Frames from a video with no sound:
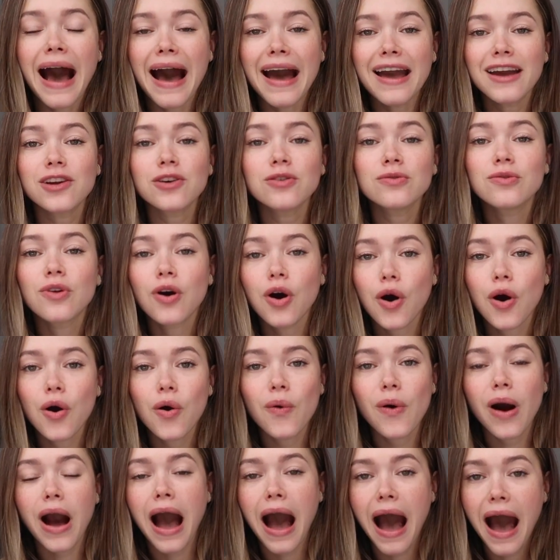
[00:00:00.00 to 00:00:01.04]
I don't
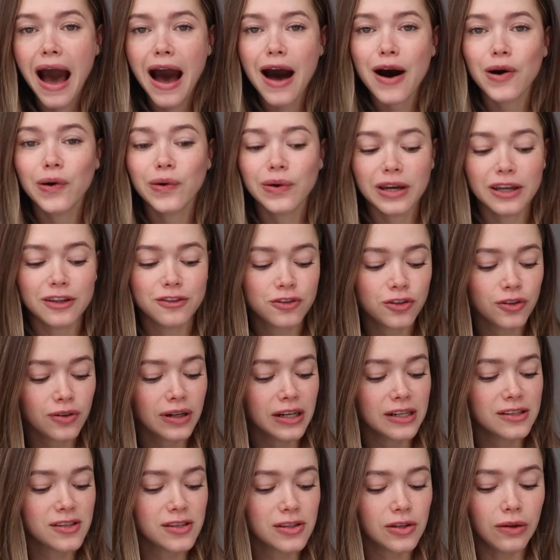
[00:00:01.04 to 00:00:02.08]
know how it took
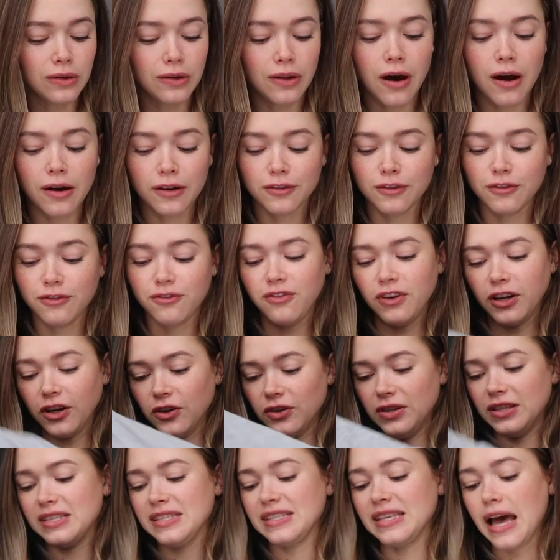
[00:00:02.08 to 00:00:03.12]
us so long to
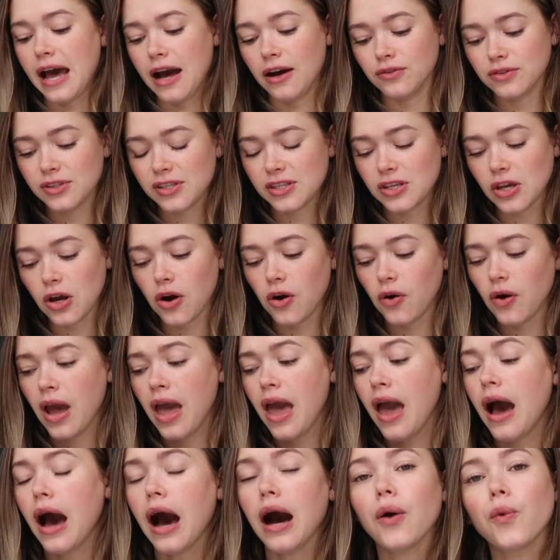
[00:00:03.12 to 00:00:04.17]
figure this out. So
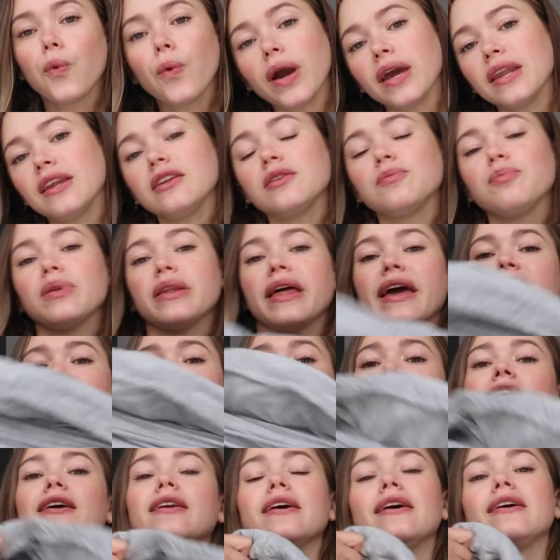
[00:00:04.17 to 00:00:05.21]
a weighted
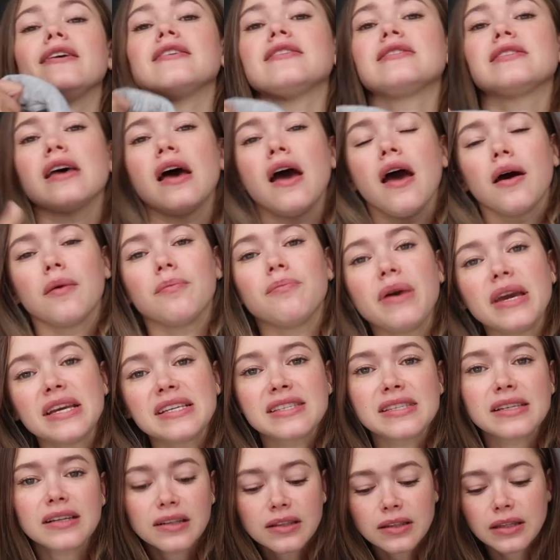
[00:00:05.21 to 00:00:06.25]
blanket is
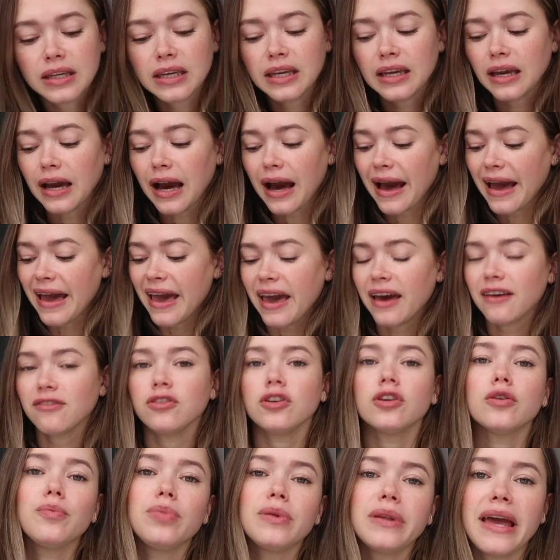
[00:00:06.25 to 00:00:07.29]
basically a
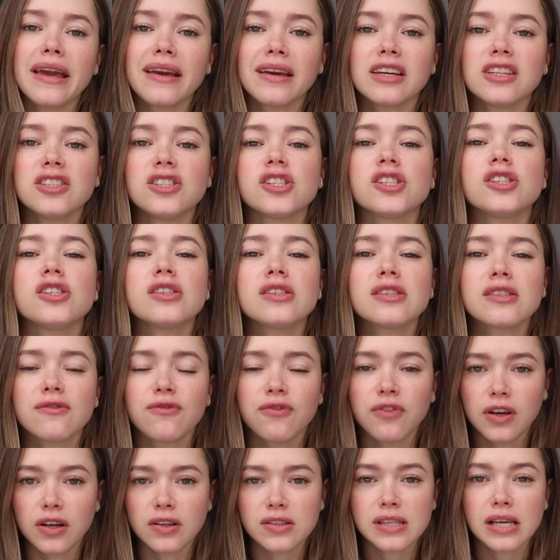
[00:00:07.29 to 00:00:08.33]
heavier blanket that just
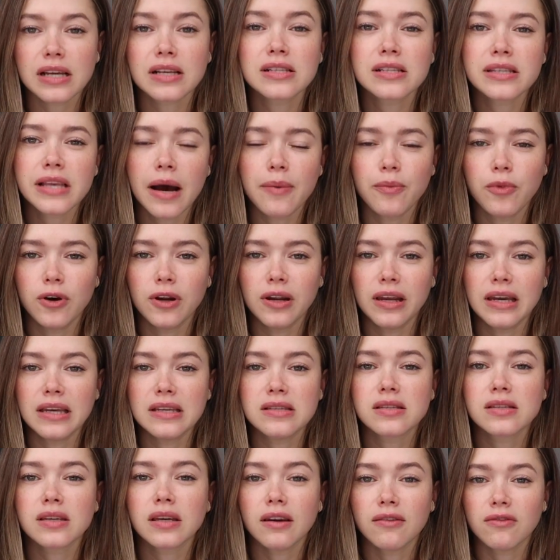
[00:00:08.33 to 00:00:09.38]
feels like someone
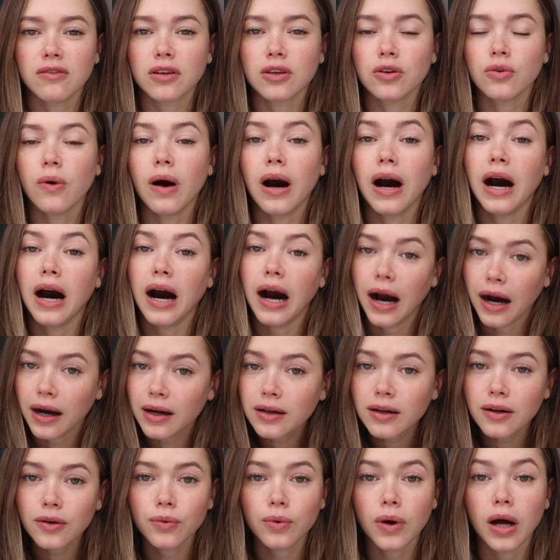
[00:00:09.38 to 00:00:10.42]
is giving you a
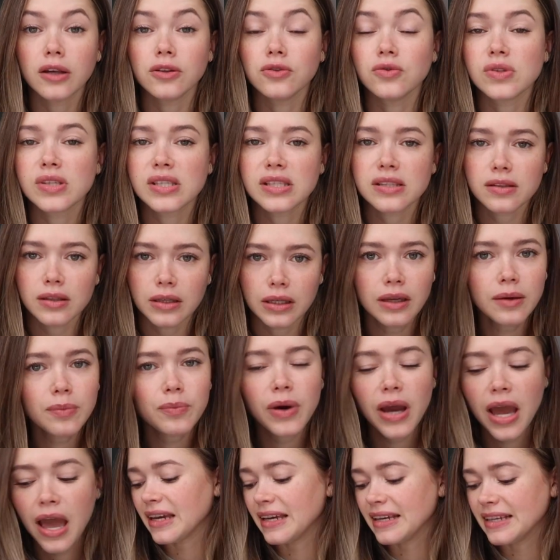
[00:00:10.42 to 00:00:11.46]
hug while you
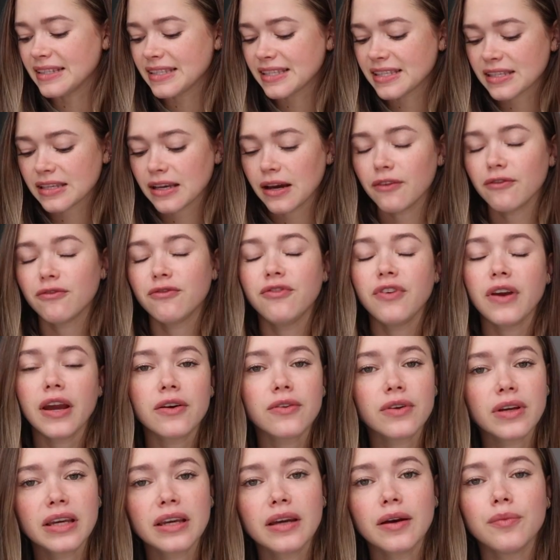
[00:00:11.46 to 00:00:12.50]
sleep. It's
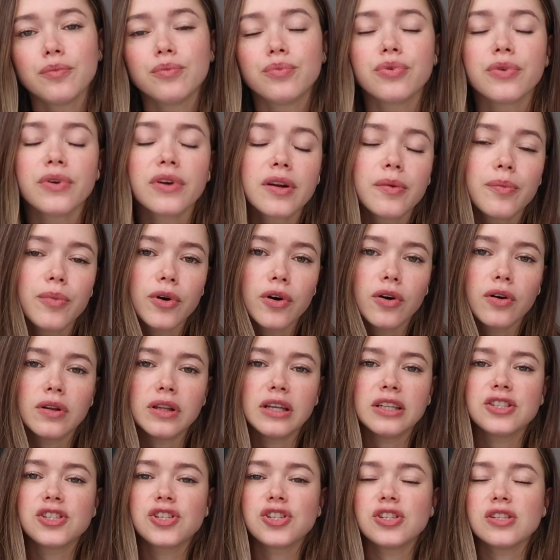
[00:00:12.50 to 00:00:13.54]
very breathable,
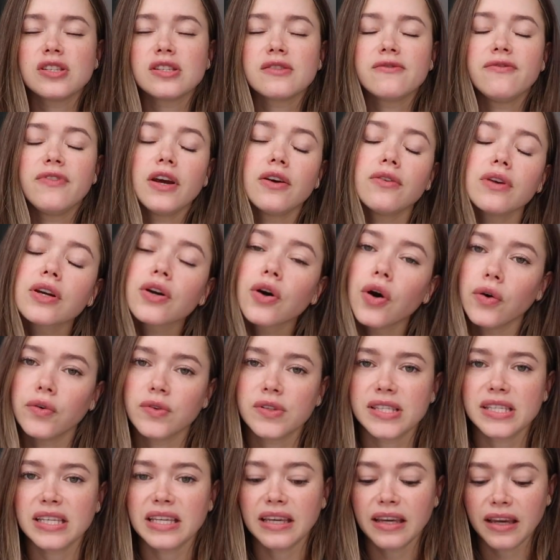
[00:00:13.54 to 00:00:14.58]
it's just very
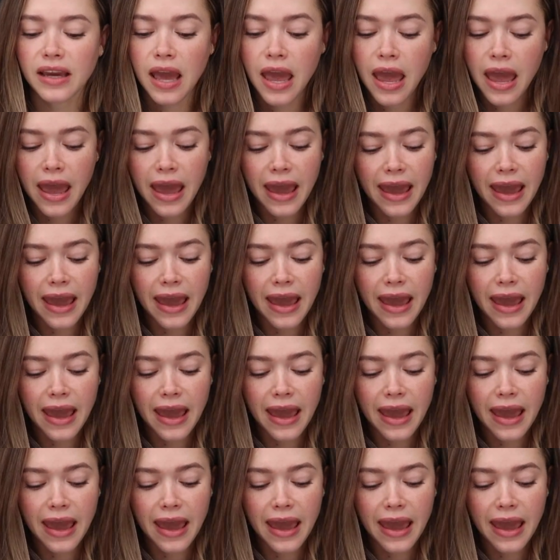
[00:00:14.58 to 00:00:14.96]
cozy.